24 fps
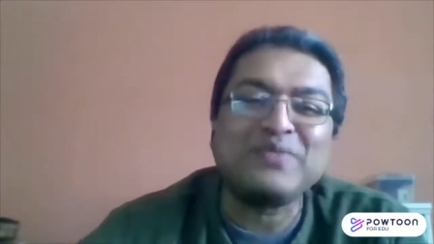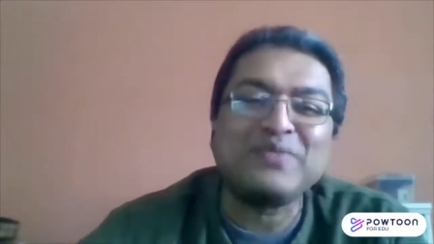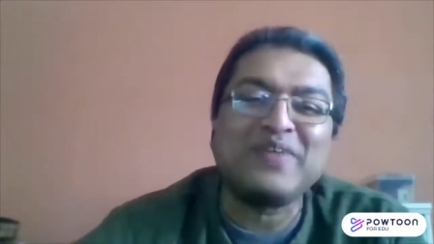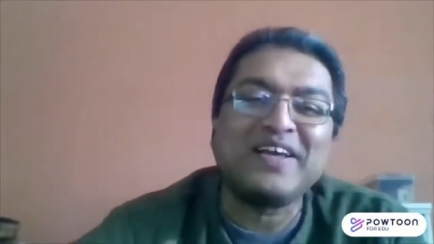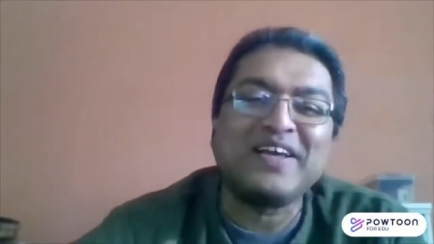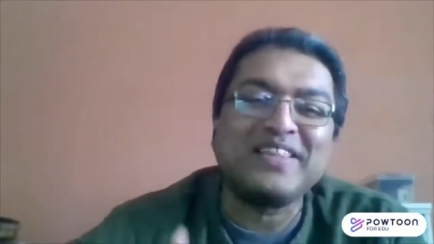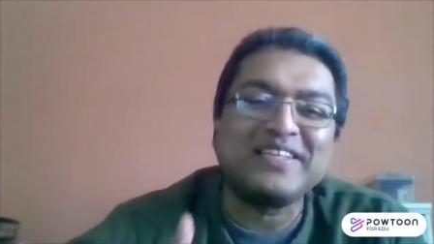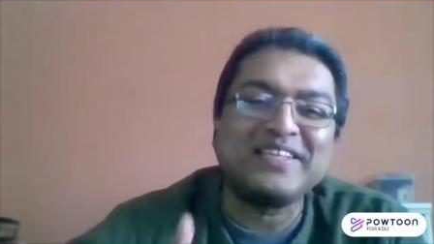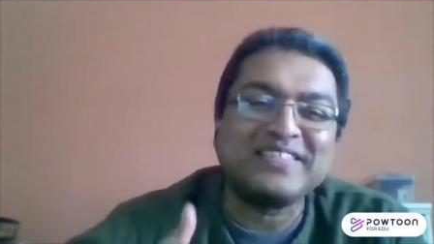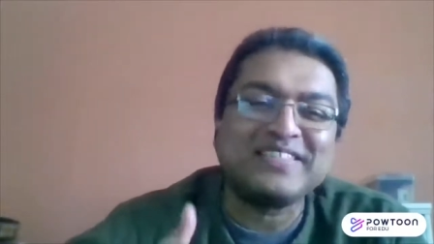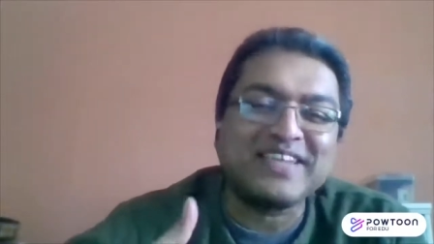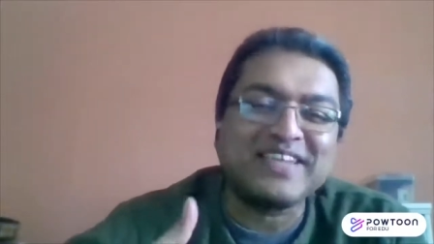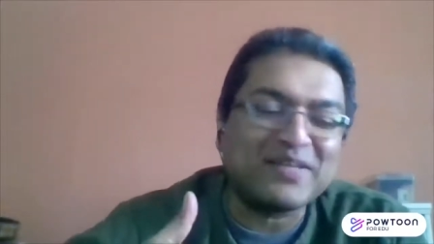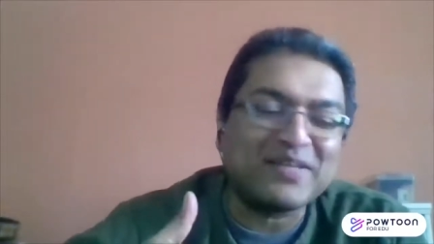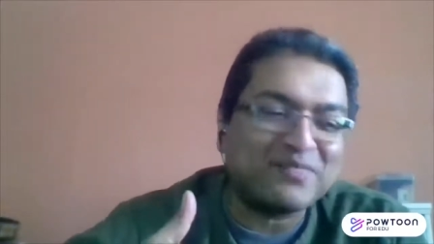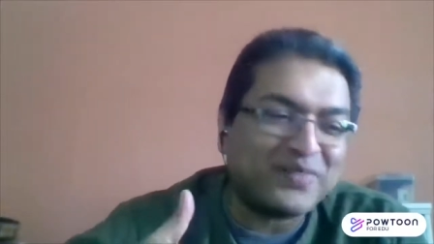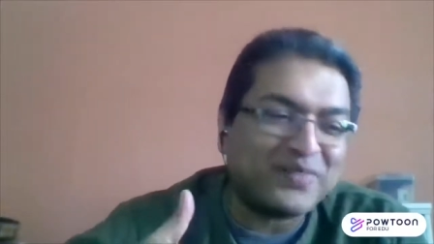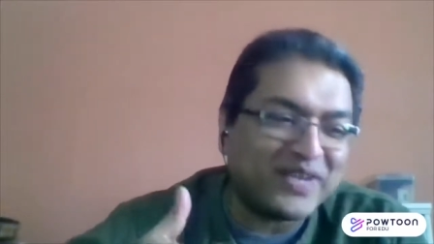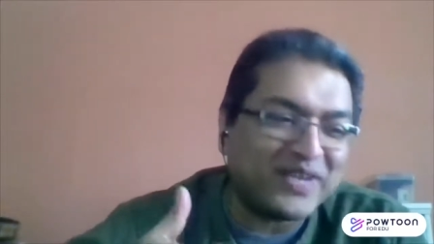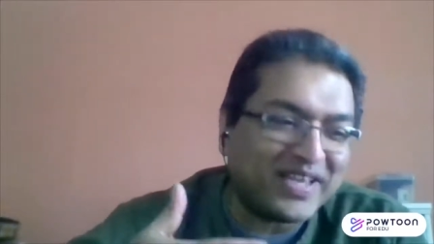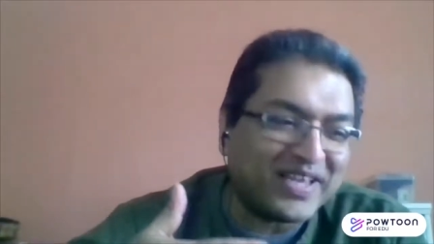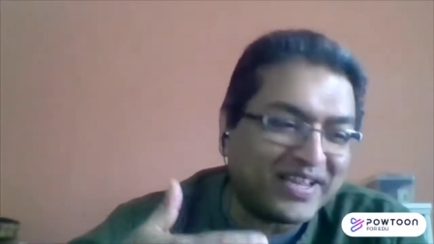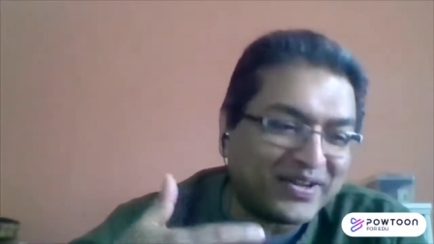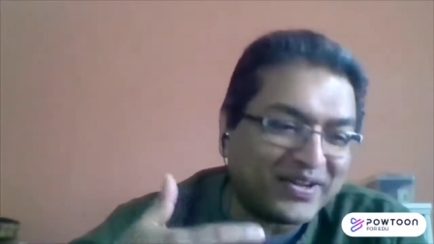By the time
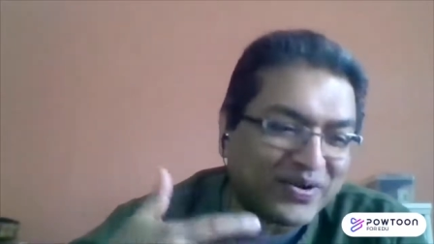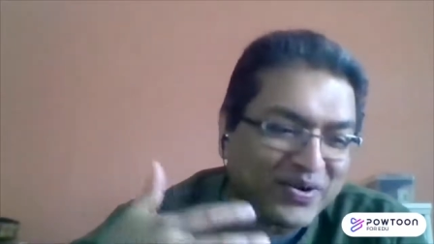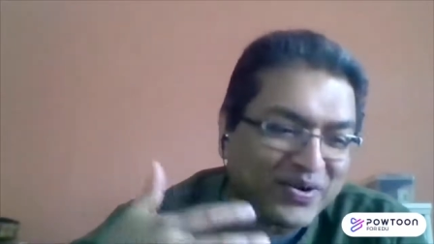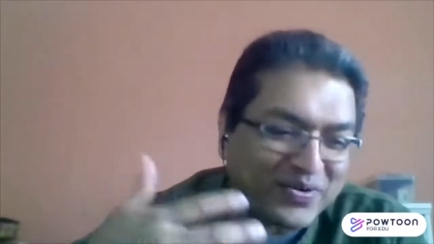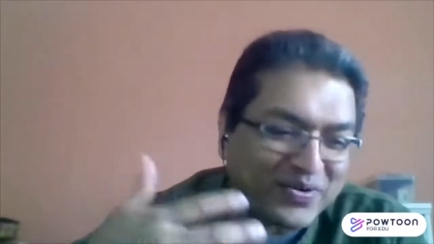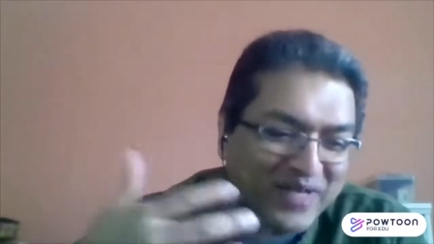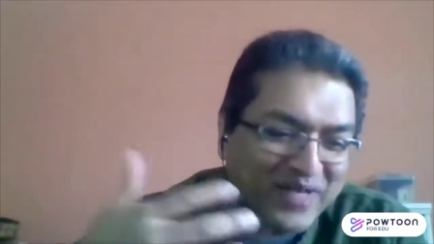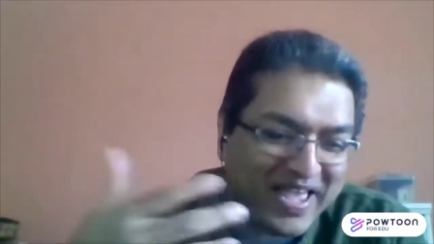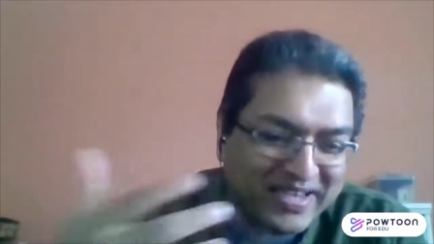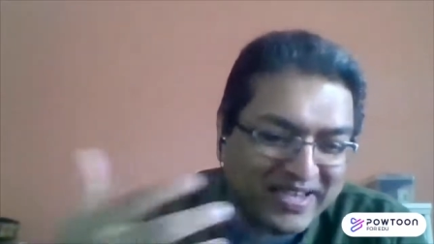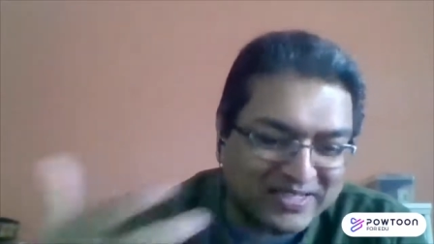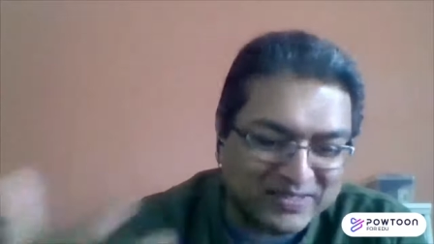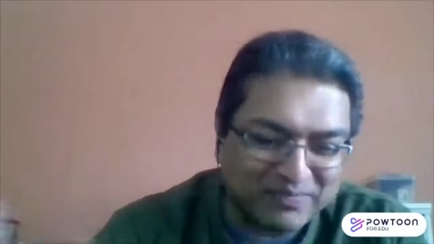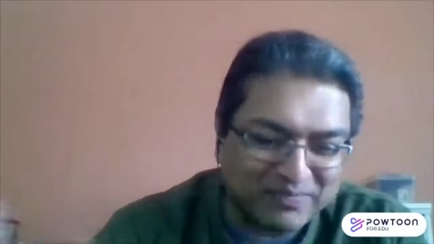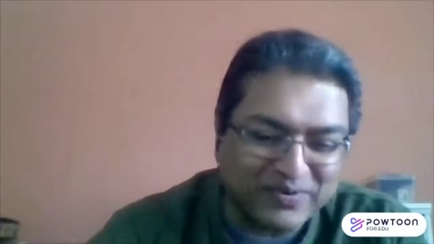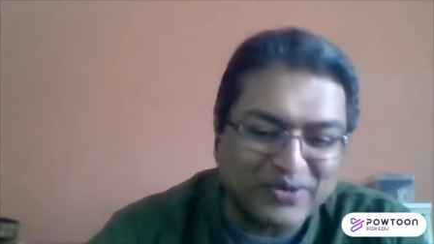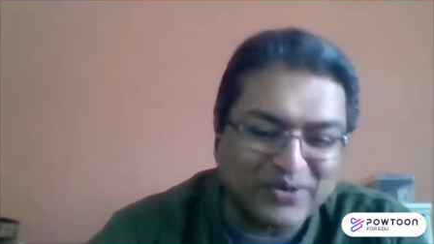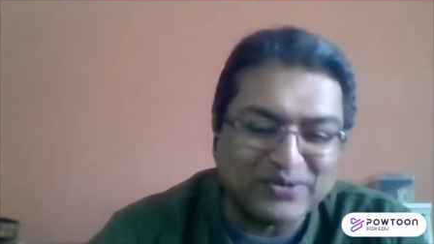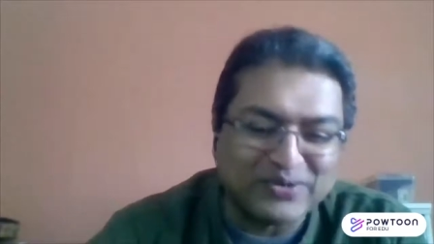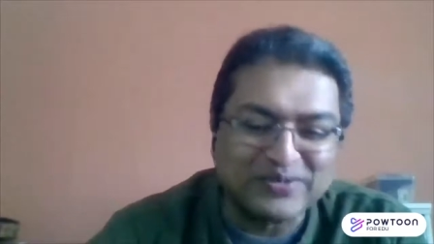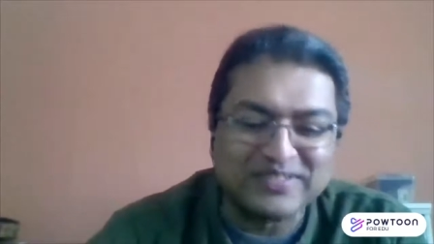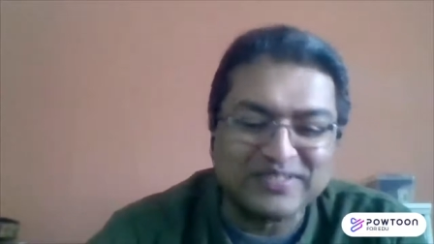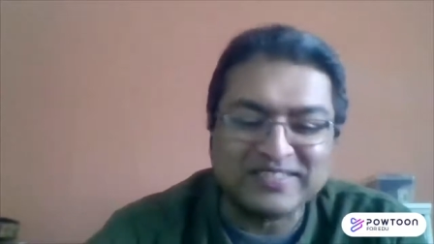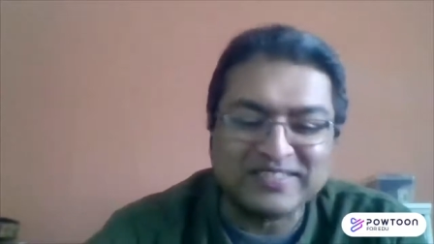we had uh,
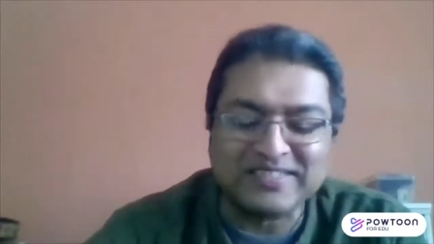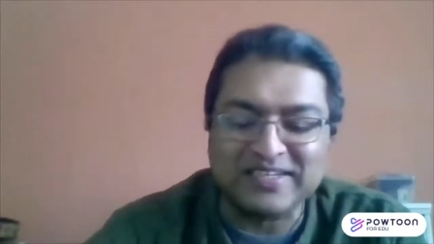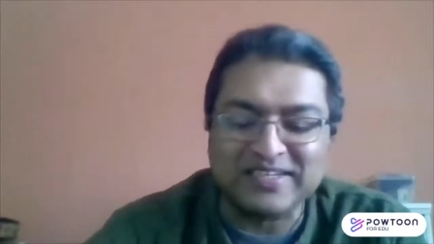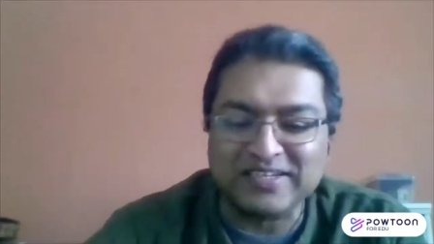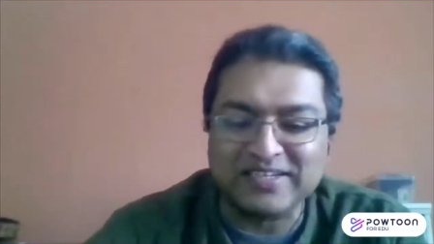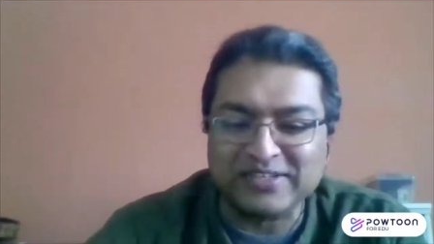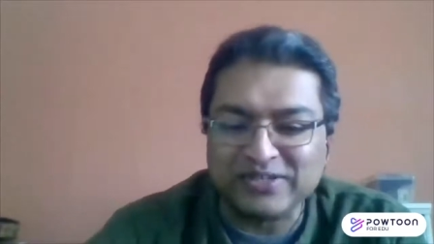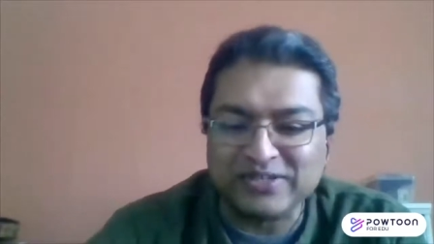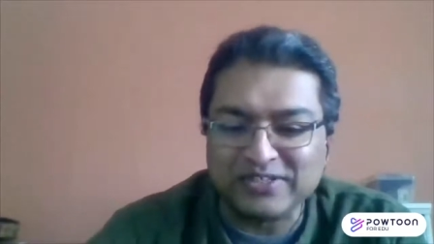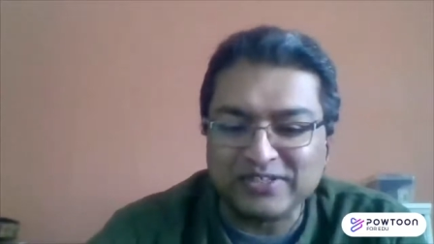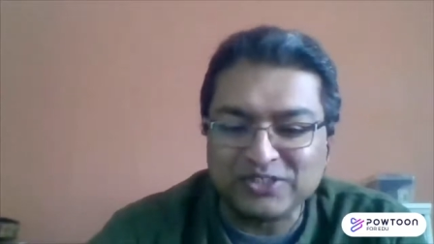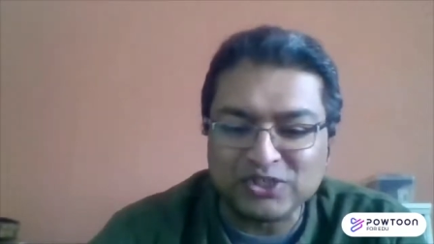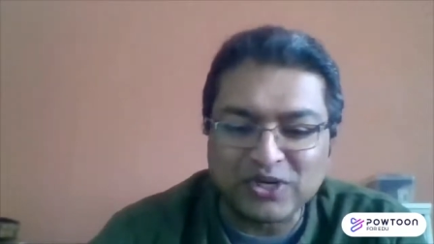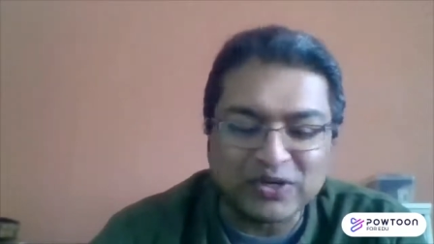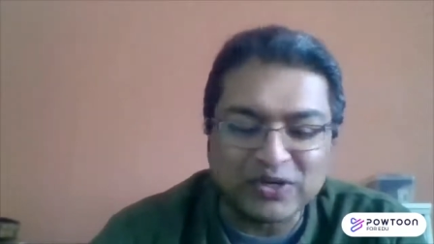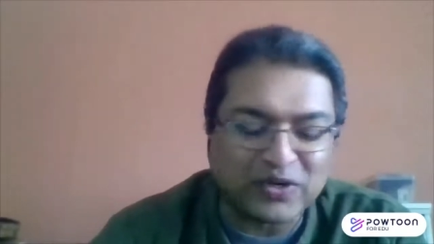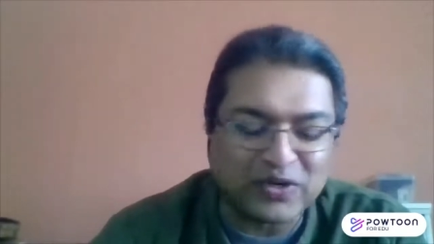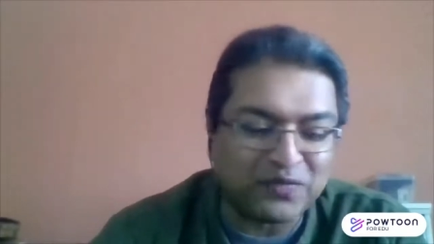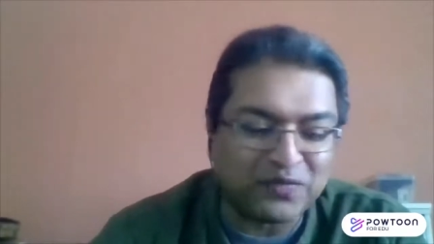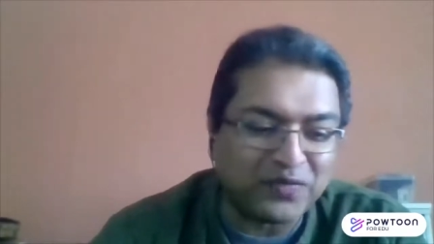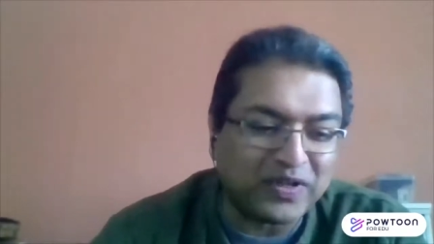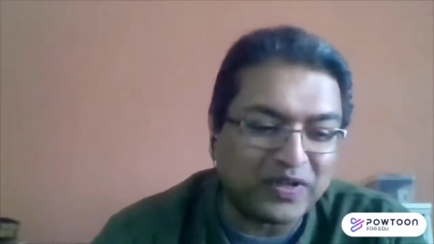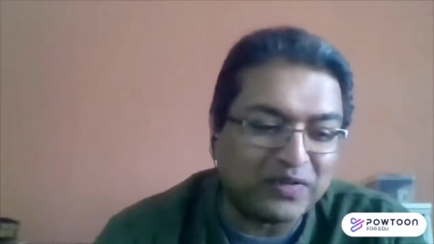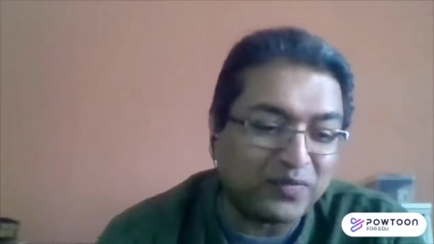exposed a good chunk
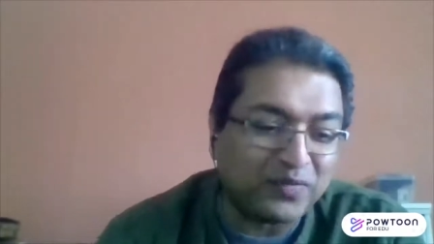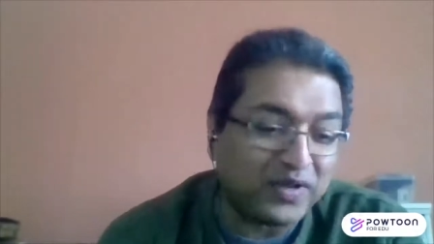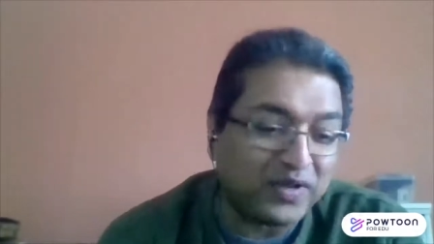of it,